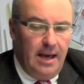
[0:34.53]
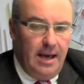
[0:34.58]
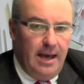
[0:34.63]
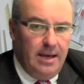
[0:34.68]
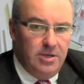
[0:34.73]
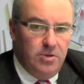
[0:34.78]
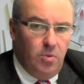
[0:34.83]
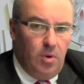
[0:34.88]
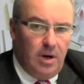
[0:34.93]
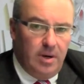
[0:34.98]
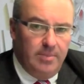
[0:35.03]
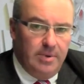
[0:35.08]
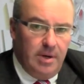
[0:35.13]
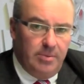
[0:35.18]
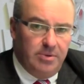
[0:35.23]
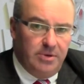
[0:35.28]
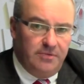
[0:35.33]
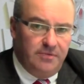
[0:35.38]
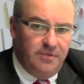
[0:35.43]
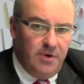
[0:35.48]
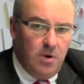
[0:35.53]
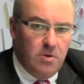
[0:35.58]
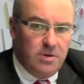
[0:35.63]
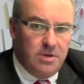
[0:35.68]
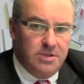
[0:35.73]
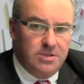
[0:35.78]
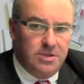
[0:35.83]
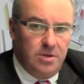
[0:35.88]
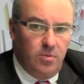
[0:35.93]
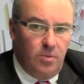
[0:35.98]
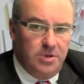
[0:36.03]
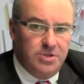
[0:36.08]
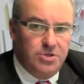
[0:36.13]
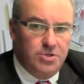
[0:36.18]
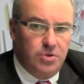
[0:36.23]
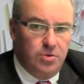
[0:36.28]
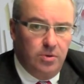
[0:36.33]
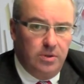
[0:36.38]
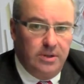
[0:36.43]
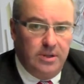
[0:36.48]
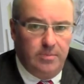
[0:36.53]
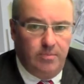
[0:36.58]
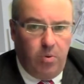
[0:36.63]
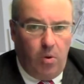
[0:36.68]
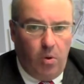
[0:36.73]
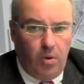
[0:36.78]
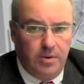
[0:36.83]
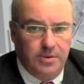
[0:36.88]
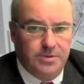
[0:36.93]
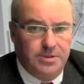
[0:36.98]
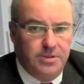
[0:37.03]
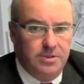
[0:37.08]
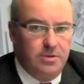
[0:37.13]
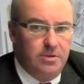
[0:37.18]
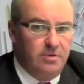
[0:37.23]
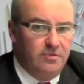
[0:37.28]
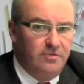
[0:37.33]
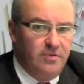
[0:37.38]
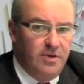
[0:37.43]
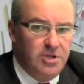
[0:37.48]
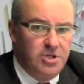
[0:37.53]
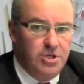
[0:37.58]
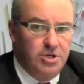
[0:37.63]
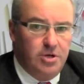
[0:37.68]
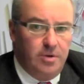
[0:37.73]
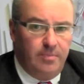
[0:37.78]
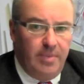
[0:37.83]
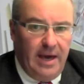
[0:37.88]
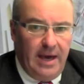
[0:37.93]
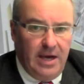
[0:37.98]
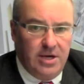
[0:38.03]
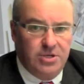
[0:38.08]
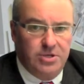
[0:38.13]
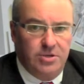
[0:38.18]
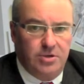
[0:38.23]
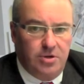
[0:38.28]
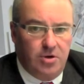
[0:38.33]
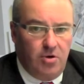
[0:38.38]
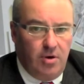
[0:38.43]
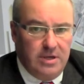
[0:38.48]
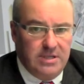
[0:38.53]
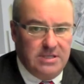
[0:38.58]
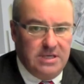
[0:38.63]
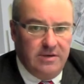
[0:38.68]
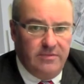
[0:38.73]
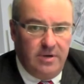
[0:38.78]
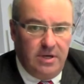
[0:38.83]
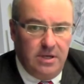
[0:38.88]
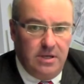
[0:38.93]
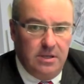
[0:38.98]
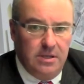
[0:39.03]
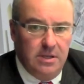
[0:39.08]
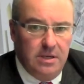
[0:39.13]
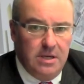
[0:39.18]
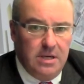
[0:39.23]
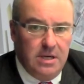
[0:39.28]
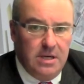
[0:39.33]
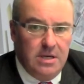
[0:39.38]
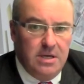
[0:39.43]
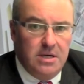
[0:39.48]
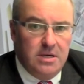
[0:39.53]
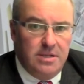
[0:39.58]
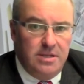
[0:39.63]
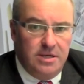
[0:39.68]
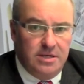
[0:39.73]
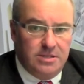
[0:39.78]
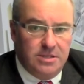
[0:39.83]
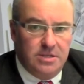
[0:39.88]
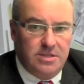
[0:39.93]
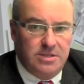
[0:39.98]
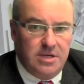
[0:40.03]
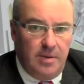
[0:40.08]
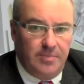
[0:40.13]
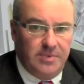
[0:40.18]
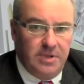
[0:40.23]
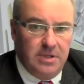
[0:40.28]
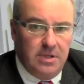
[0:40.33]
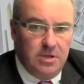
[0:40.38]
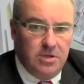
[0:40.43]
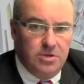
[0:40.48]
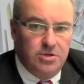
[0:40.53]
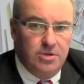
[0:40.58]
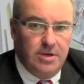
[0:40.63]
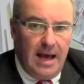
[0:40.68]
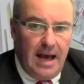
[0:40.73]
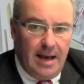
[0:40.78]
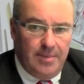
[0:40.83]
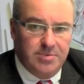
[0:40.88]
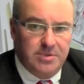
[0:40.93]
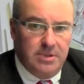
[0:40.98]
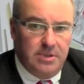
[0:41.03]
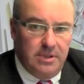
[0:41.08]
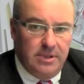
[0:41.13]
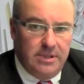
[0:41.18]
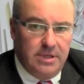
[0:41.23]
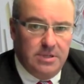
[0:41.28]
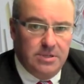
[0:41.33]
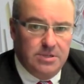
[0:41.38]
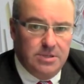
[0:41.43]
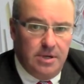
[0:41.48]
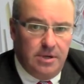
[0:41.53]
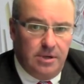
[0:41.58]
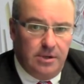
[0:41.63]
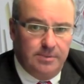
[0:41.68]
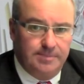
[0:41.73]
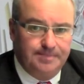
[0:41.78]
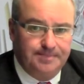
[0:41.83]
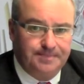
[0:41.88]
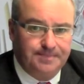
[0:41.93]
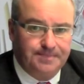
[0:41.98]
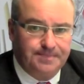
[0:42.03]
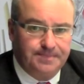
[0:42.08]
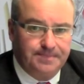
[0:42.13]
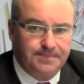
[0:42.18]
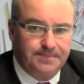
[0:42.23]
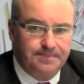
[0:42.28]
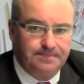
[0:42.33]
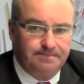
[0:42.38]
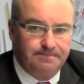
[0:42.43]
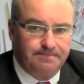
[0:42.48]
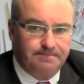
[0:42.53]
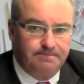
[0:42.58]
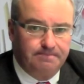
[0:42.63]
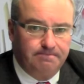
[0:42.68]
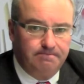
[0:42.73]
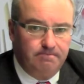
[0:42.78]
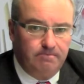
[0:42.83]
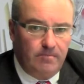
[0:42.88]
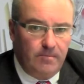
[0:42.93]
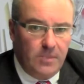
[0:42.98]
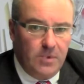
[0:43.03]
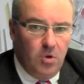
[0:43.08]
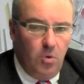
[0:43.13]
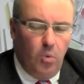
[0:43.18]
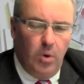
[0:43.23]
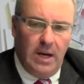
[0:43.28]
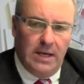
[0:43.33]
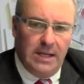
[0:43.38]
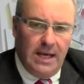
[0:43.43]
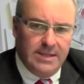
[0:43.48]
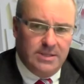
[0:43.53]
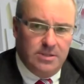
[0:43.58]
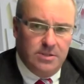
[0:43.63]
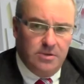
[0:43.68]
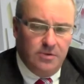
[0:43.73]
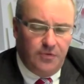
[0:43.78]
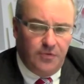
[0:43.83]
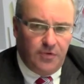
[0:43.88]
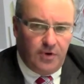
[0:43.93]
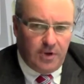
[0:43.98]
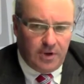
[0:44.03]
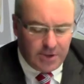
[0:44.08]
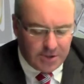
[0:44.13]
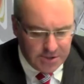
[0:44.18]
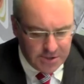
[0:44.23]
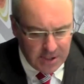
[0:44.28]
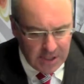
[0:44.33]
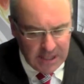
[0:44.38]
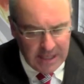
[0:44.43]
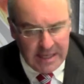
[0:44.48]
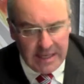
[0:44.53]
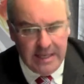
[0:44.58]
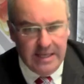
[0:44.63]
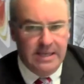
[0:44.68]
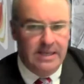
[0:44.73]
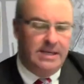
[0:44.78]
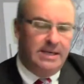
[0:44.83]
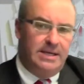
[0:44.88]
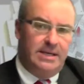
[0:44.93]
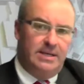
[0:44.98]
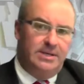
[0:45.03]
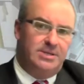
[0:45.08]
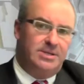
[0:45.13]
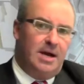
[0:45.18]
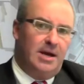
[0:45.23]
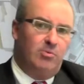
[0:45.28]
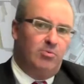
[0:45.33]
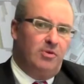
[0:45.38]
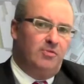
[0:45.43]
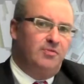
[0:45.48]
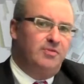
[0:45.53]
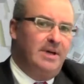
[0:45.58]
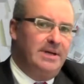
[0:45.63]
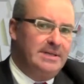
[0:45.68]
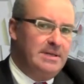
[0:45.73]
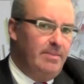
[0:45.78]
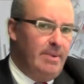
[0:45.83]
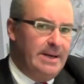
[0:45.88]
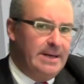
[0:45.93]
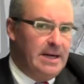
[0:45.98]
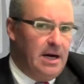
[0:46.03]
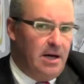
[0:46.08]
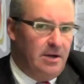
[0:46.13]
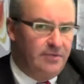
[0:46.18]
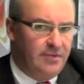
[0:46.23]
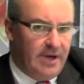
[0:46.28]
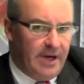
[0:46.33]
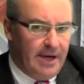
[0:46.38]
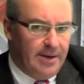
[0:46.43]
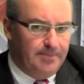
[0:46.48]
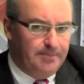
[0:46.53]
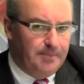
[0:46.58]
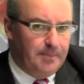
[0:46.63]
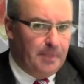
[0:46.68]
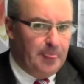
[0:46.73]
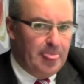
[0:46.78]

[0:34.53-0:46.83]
and you want to be able to focus on what's truly important to you, your vision, your passion, your creativity, this is something that you should absolutely consider. What I'd like to do first is kind of reflect on my golf game.